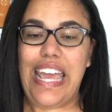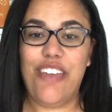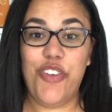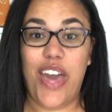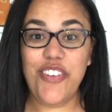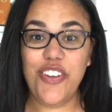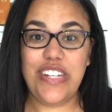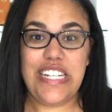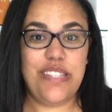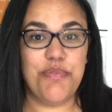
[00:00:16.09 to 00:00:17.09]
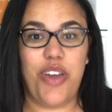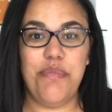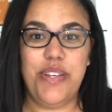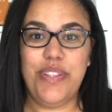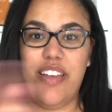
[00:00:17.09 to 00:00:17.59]
If you haven't already
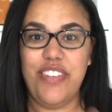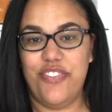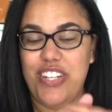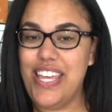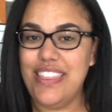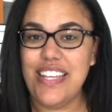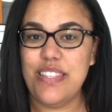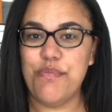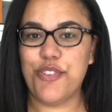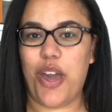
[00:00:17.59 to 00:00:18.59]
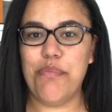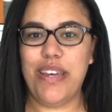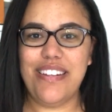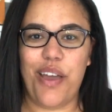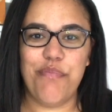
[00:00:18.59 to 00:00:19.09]
subscribed, I would love it if you'd hit that subscribe
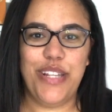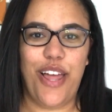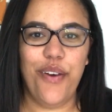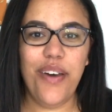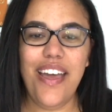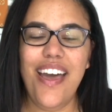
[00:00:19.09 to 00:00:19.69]
button down below